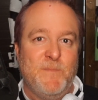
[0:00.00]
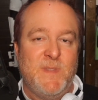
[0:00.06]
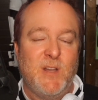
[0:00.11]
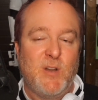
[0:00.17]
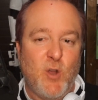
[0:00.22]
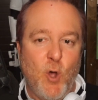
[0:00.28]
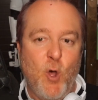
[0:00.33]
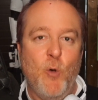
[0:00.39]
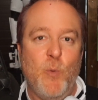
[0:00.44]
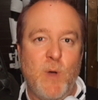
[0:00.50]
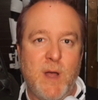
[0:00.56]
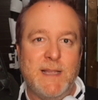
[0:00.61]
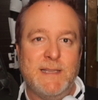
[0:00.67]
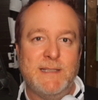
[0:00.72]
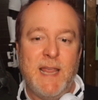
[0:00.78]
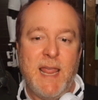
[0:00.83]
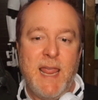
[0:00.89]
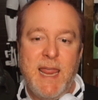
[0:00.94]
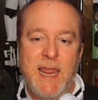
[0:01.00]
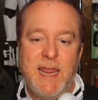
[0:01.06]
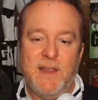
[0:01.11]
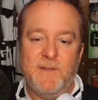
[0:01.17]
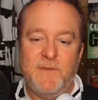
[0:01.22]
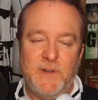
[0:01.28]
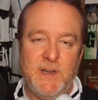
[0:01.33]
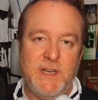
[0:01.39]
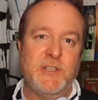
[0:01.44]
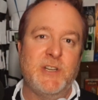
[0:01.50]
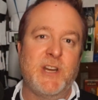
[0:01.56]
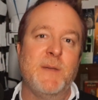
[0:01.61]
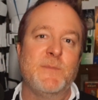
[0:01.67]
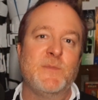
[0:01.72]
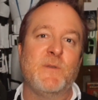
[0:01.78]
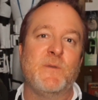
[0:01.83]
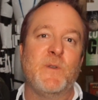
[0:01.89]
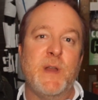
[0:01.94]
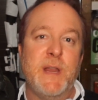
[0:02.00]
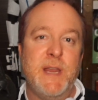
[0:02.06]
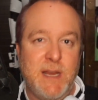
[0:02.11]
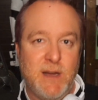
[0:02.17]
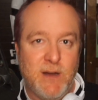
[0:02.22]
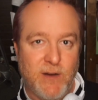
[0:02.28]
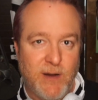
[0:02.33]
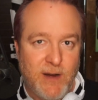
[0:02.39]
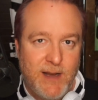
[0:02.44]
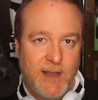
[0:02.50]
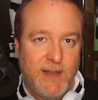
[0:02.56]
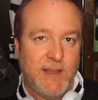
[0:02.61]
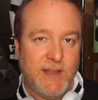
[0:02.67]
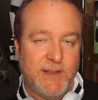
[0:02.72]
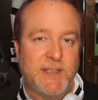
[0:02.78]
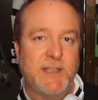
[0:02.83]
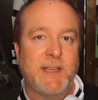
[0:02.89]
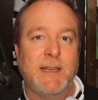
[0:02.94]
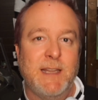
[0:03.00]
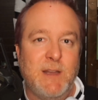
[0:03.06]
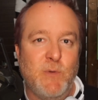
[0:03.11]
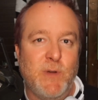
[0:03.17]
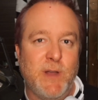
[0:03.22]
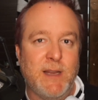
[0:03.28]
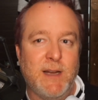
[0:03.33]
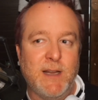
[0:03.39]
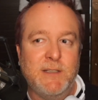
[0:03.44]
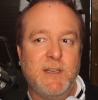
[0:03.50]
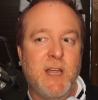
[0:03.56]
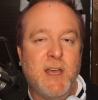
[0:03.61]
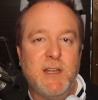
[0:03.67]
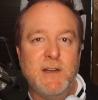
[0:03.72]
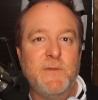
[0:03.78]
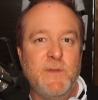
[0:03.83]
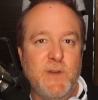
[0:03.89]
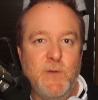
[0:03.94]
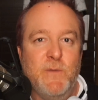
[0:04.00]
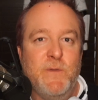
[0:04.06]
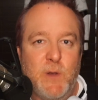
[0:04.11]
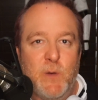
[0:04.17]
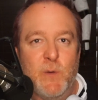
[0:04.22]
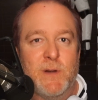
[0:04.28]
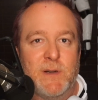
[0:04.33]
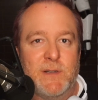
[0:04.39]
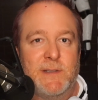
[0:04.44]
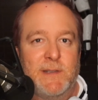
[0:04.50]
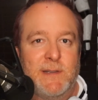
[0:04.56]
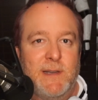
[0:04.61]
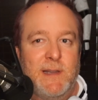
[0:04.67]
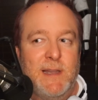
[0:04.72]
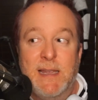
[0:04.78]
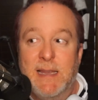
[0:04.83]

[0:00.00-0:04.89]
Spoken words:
The goal was, hey, if Ninja comes over here, then suddenly we'll get a ton of new viewers.